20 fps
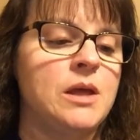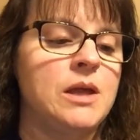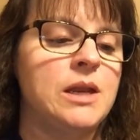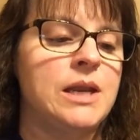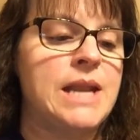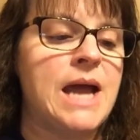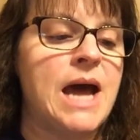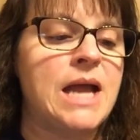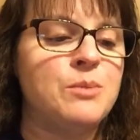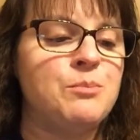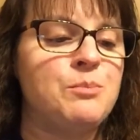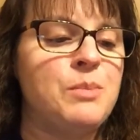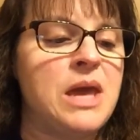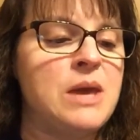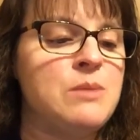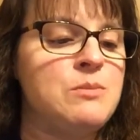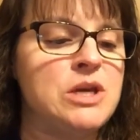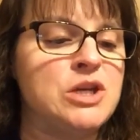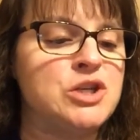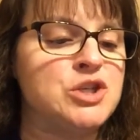Not a
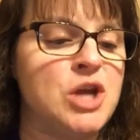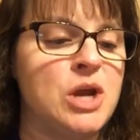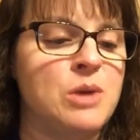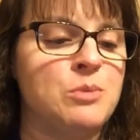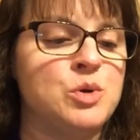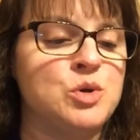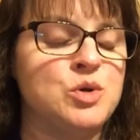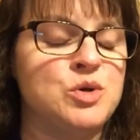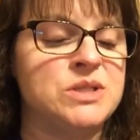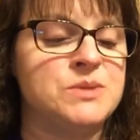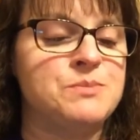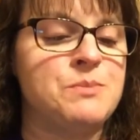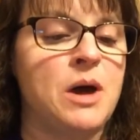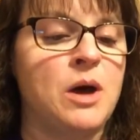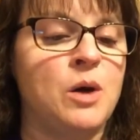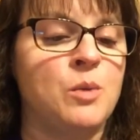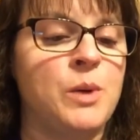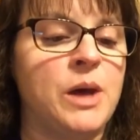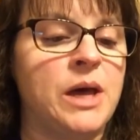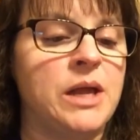baby shampoo
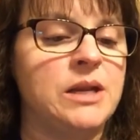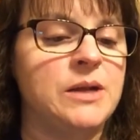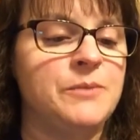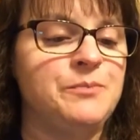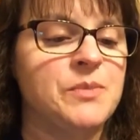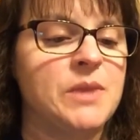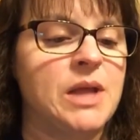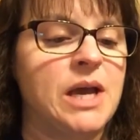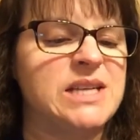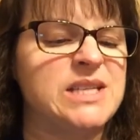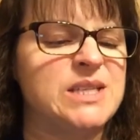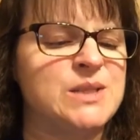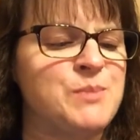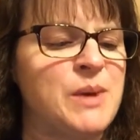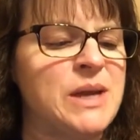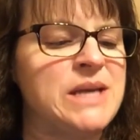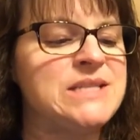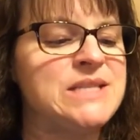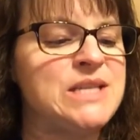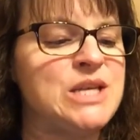smell, but a
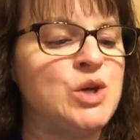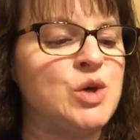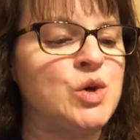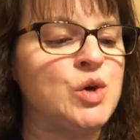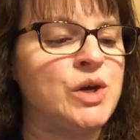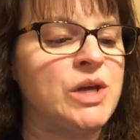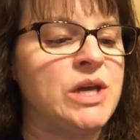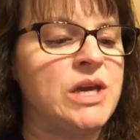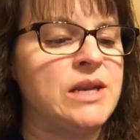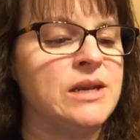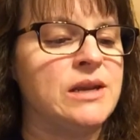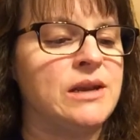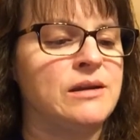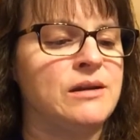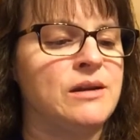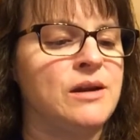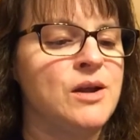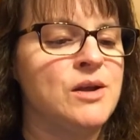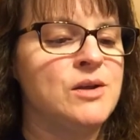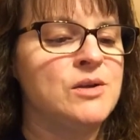spicy cooking
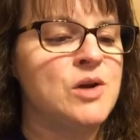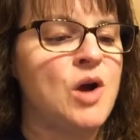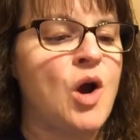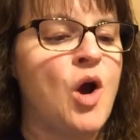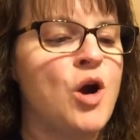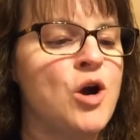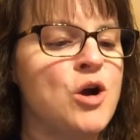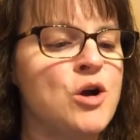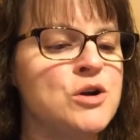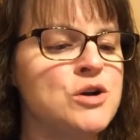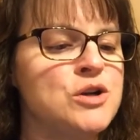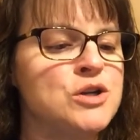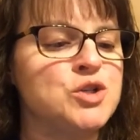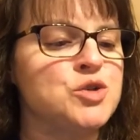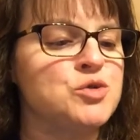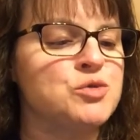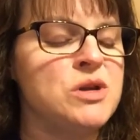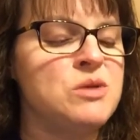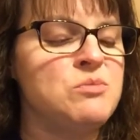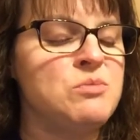and hard
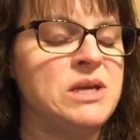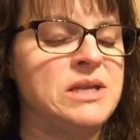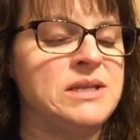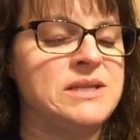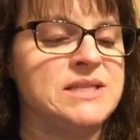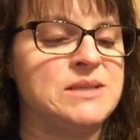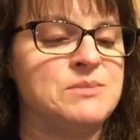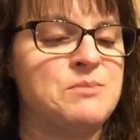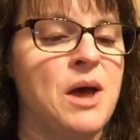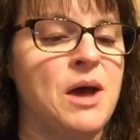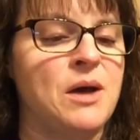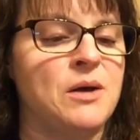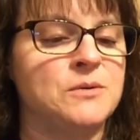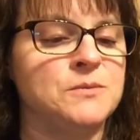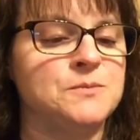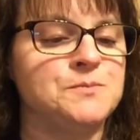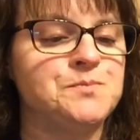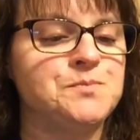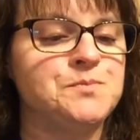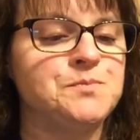dreaming
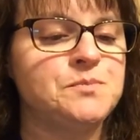smell.